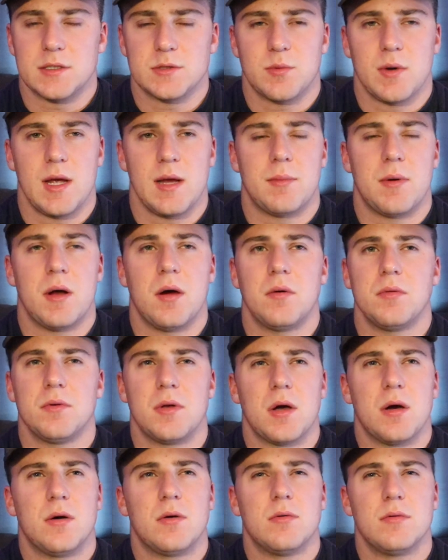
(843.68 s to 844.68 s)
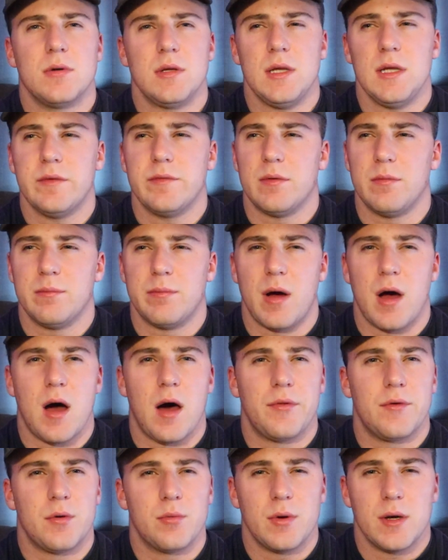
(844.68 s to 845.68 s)
this way, bro, don't even
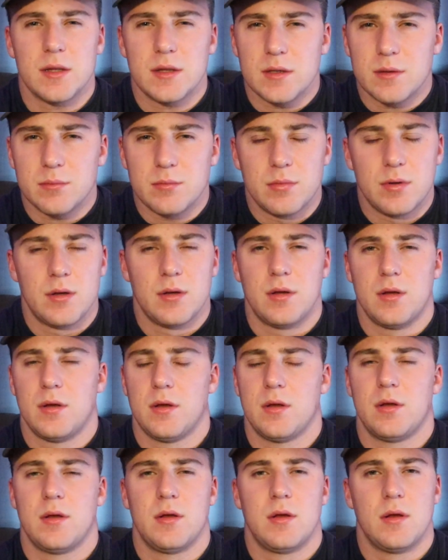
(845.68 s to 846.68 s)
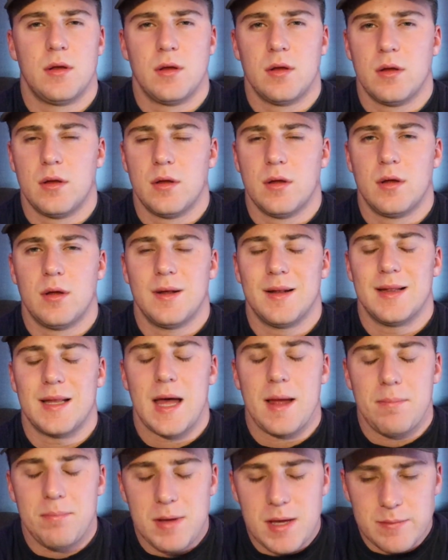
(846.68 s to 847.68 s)
bother with them.
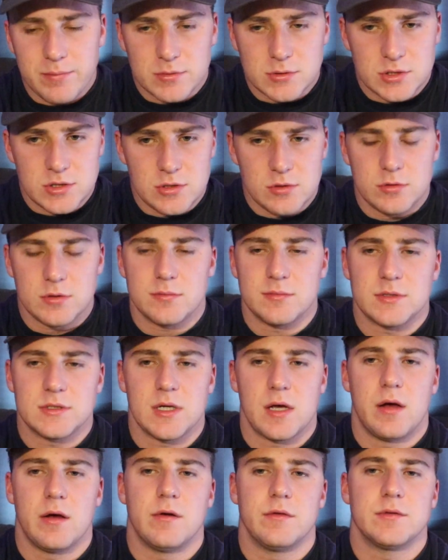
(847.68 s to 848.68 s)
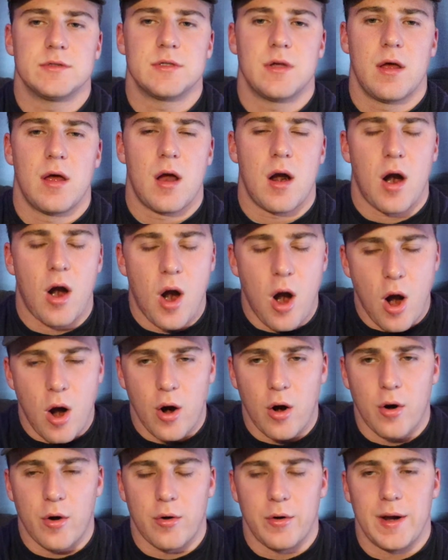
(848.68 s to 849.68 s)
Let people shoot themselves
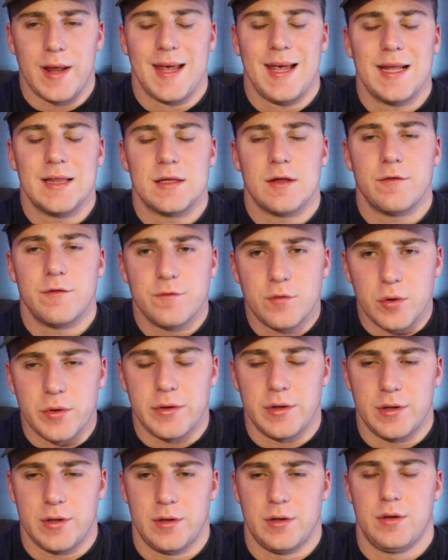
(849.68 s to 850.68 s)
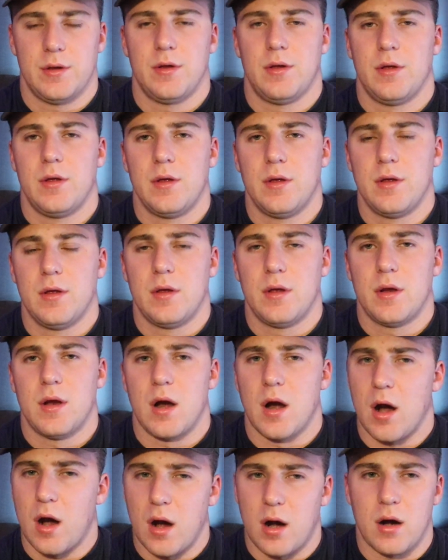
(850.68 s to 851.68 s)
hard in the foot.
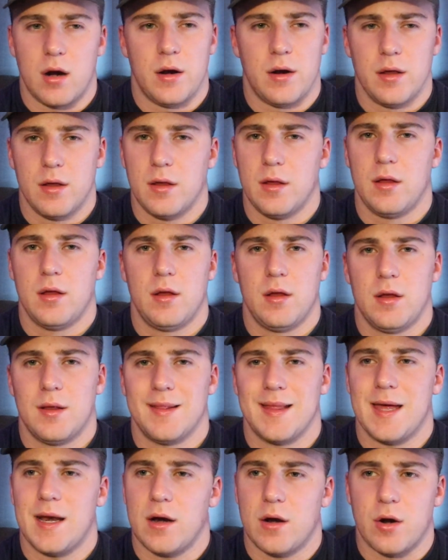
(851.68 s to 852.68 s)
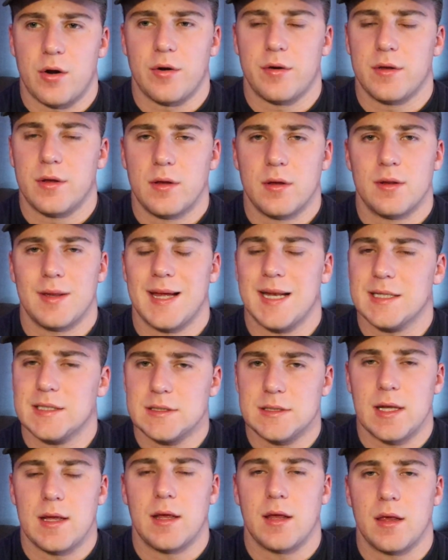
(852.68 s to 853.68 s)
Hard. Let it hurt. Let it
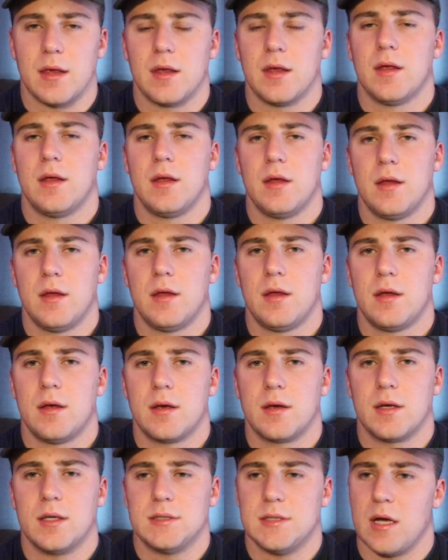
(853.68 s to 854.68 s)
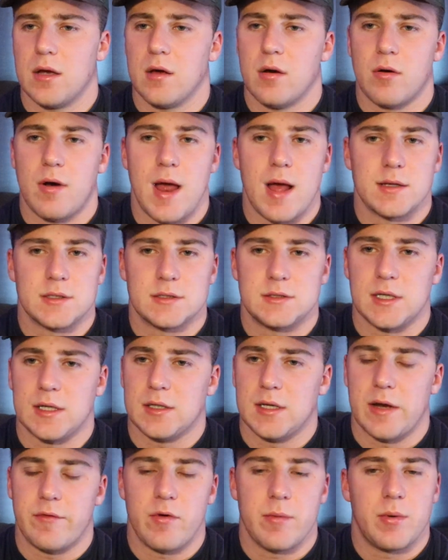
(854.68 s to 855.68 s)
sting. Because they go around
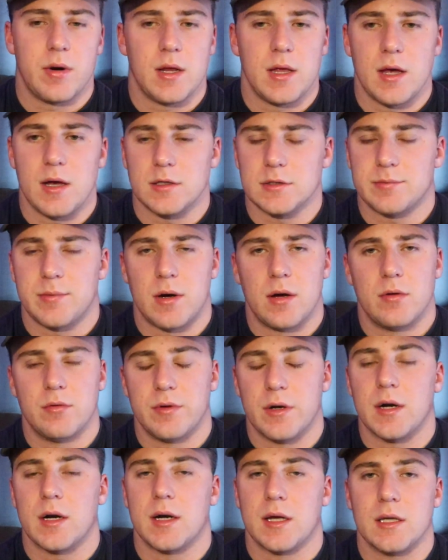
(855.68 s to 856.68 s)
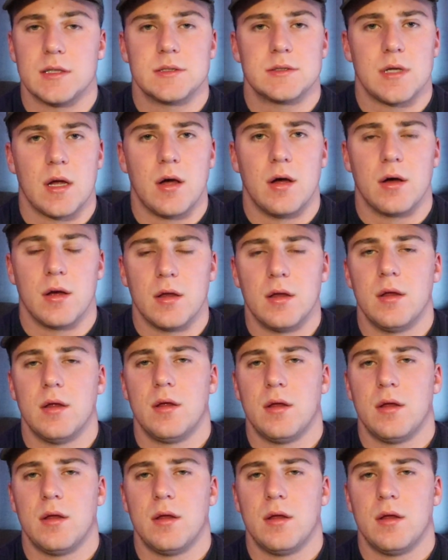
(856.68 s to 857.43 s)
stinging everybody else, bro. They're going to get stung.